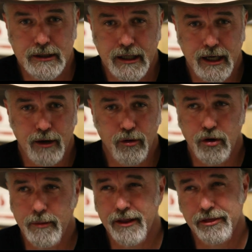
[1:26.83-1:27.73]
and I wrote
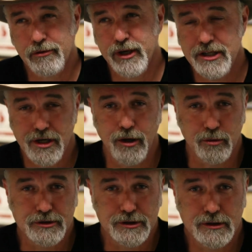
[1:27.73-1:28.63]
about 3
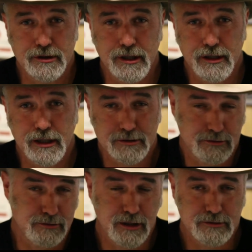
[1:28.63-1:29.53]
jokes, and
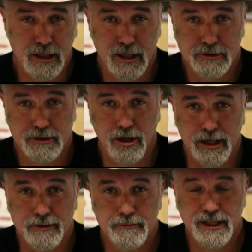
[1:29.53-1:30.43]
that's how I
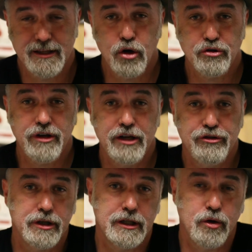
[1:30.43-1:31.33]
started. But in those days,
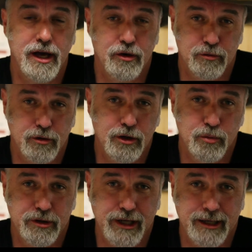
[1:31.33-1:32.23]
you could go out on the road
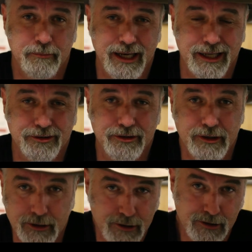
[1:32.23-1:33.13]
with 10 minutes,
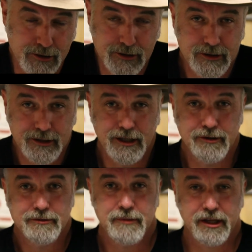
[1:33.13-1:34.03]
you
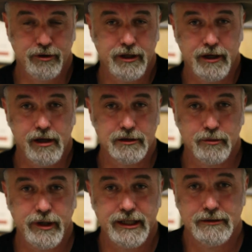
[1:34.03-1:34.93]
know, make $300 a
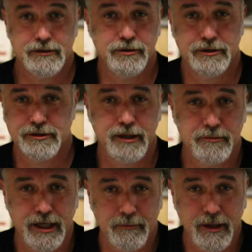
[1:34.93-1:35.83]
week doing the same
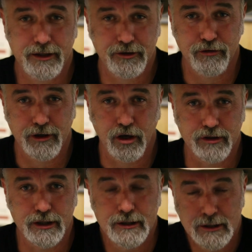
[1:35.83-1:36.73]
10 minutes over and over.